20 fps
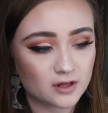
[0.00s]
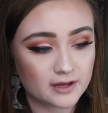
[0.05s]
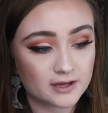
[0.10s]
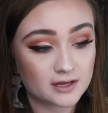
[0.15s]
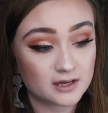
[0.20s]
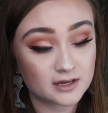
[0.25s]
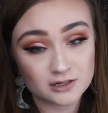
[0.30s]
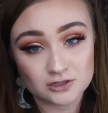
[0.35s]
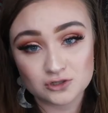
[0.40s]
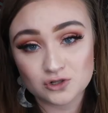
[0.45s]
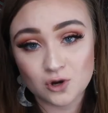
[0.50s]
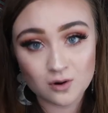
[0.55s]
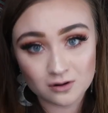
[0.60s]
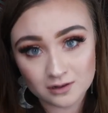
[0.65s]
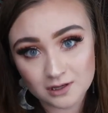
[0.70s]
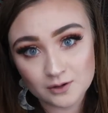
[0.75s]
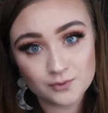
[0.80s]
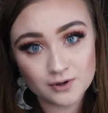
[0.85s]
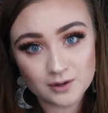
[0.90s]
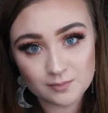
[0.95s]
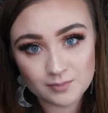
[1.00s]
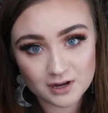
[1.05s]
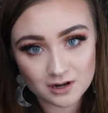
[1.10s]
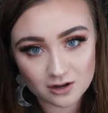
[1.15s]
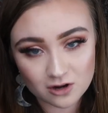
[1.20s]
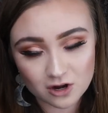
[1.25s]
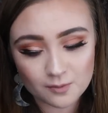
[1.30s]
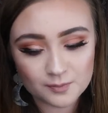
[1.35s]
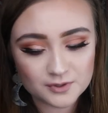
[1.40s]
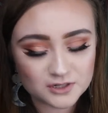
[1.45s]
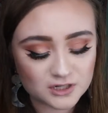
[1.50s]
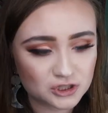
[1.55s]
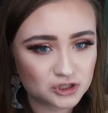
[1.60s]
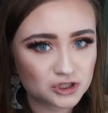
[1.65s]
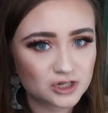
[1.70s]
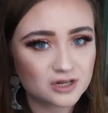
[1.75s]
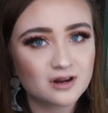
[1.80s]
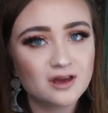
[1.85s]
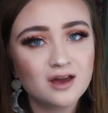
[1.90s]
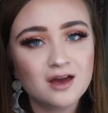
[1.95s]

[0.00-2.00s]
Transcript: Like, he could totally win a BETTA competition.